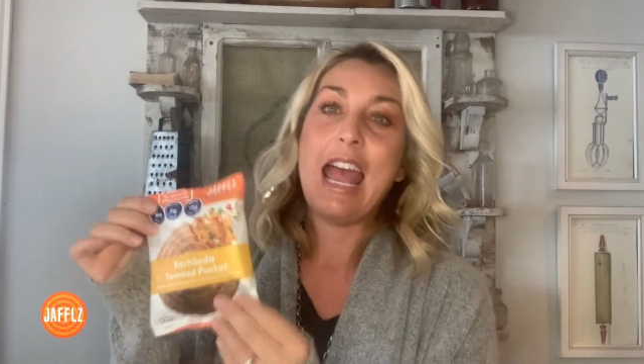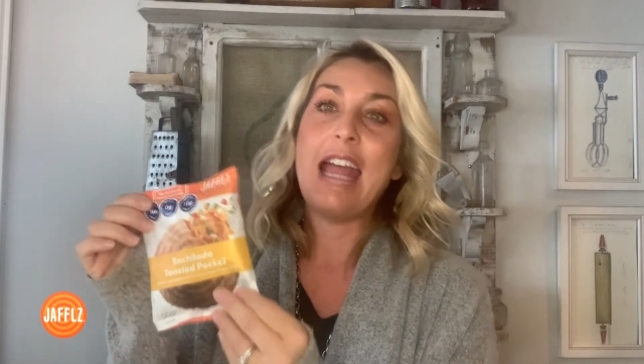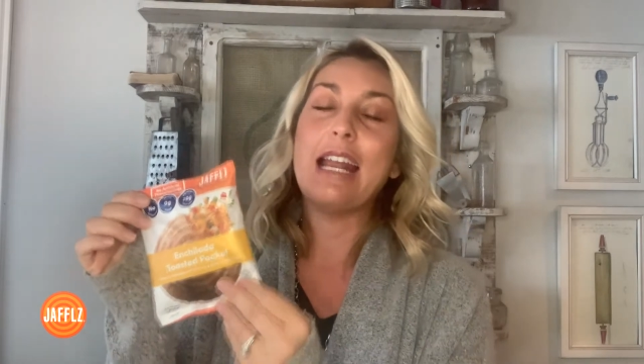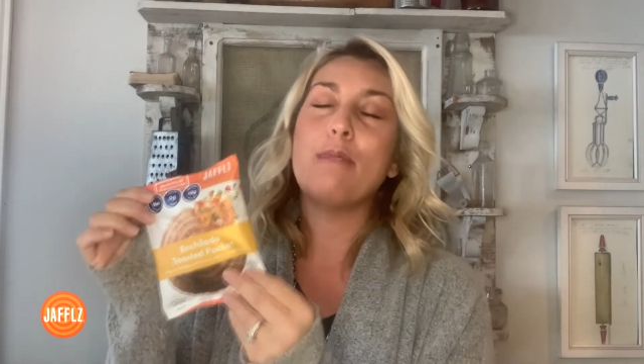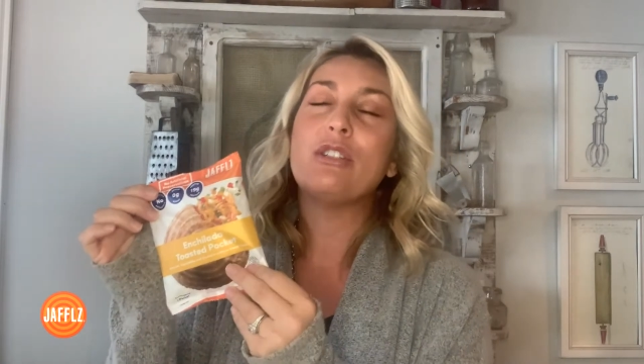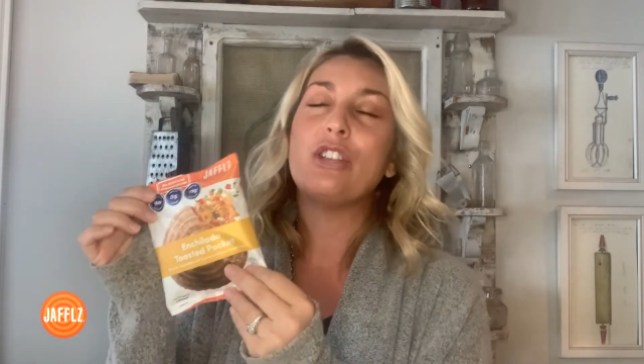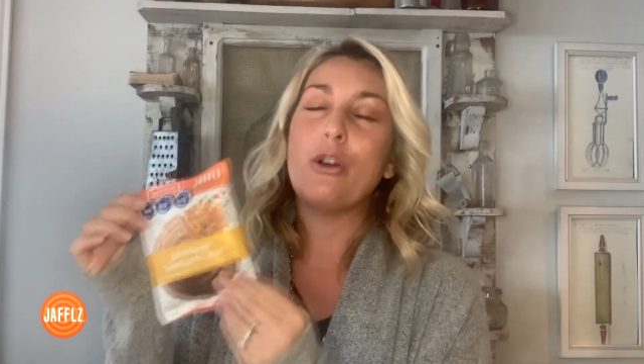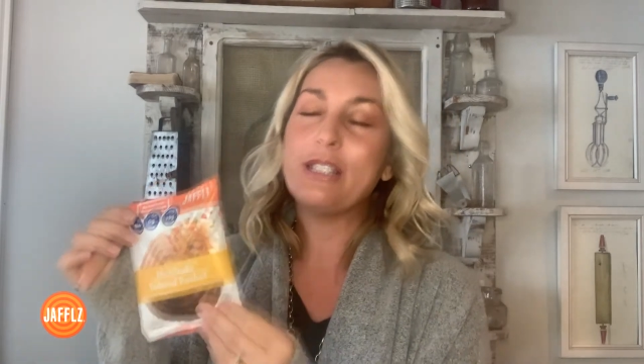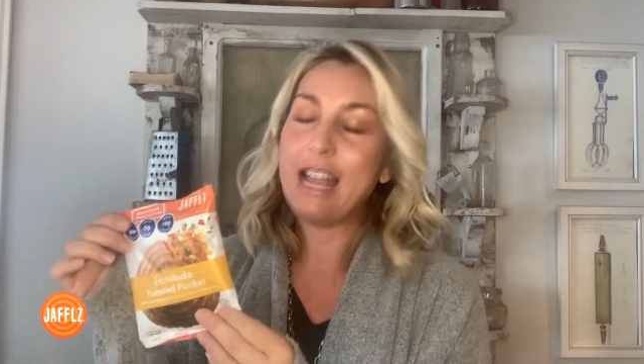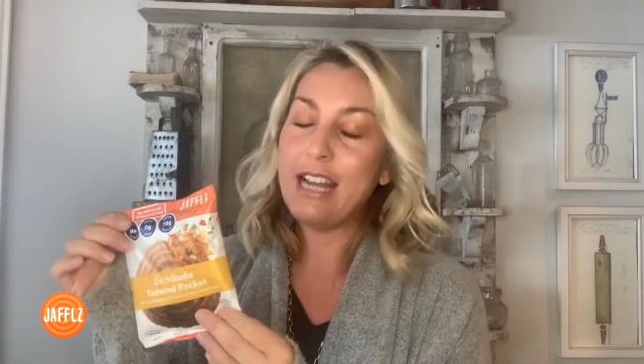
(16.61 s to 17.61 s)
And I'm so
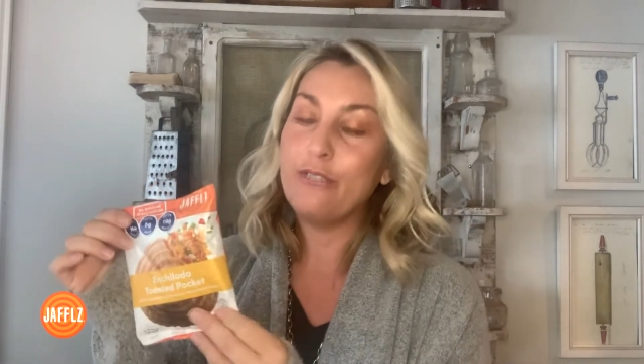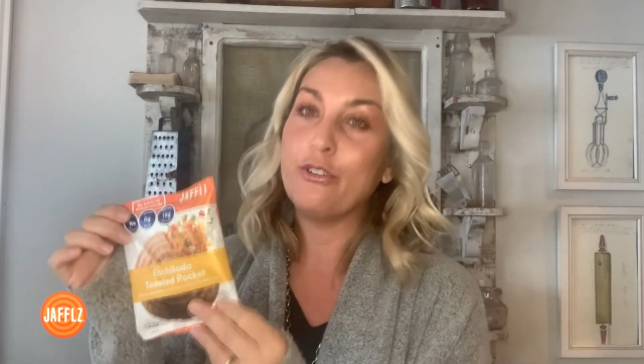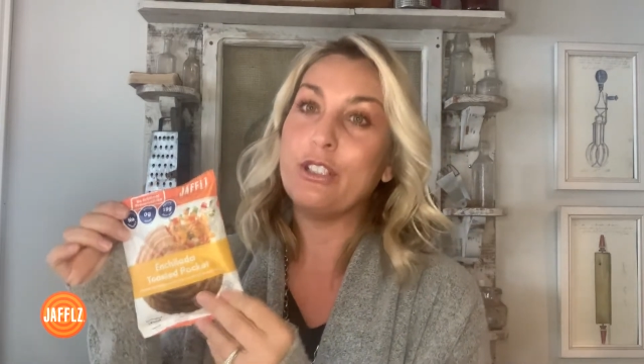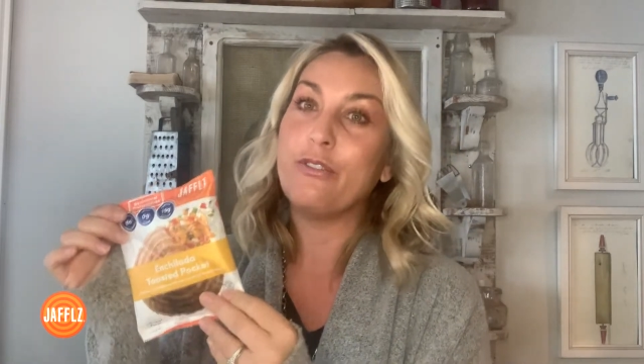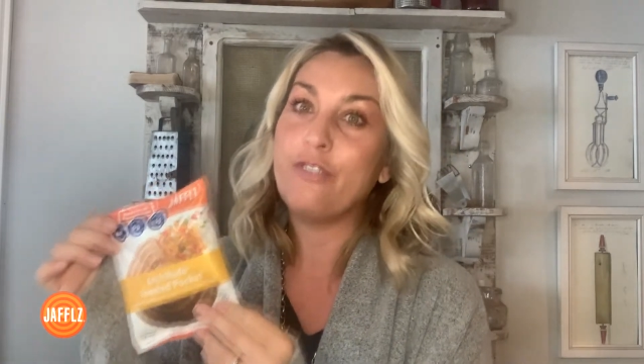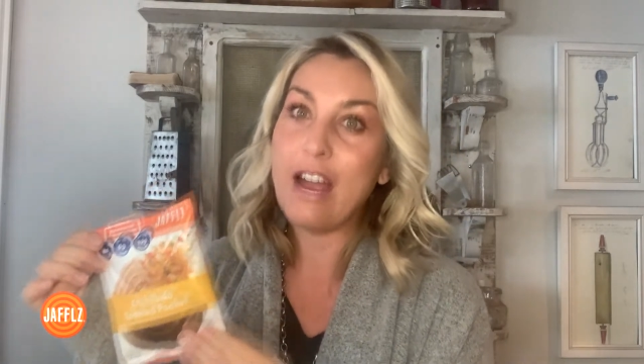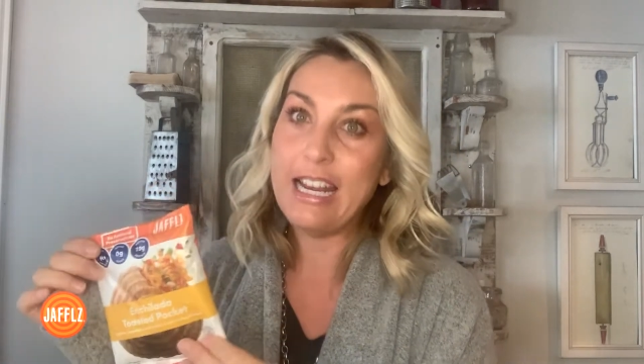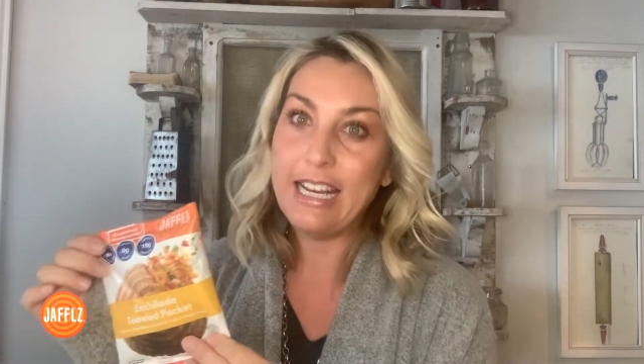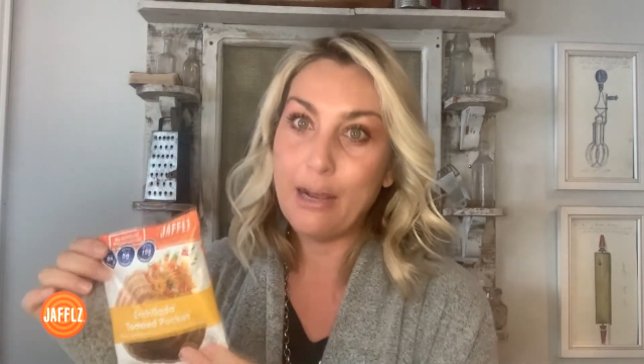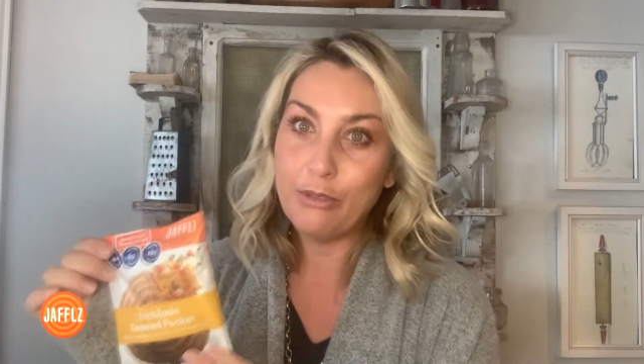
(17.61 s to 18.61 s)
excited for it to
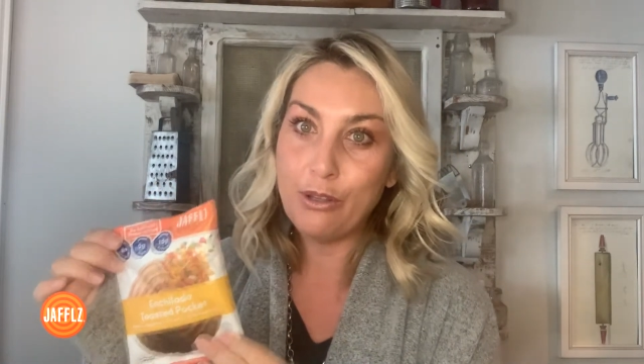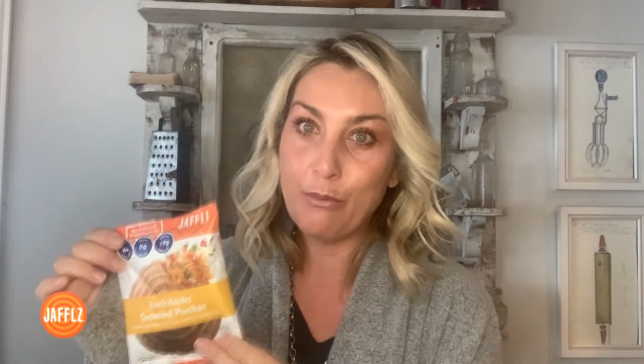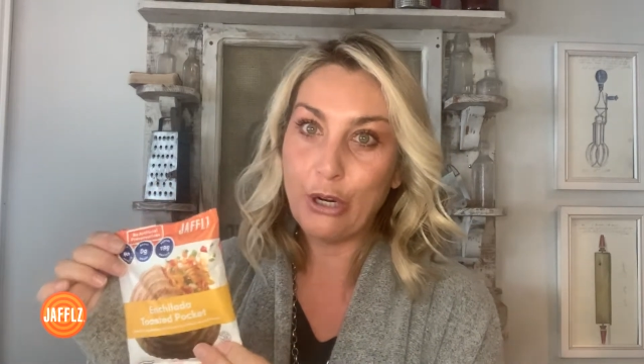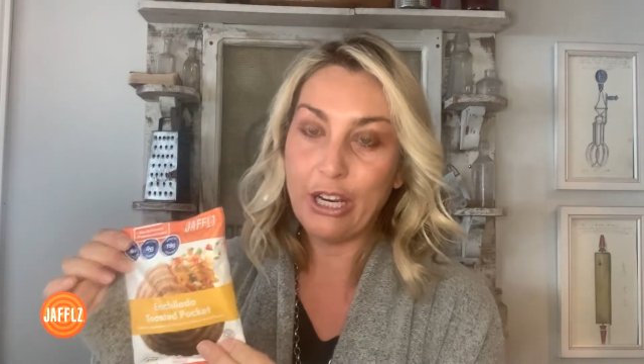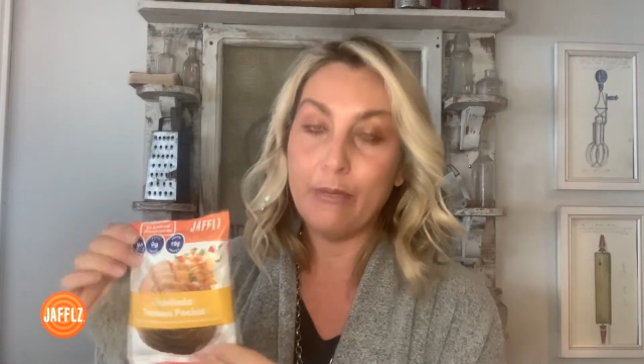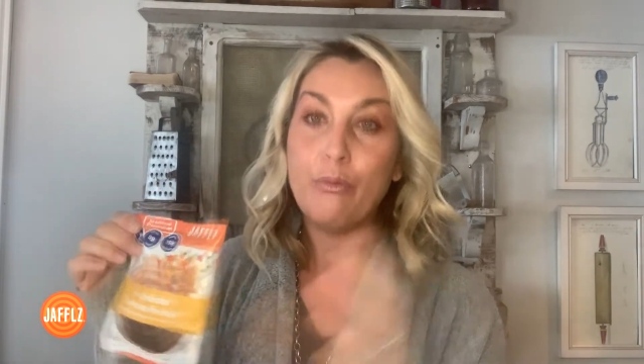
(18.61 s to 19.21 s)
finally come to the market.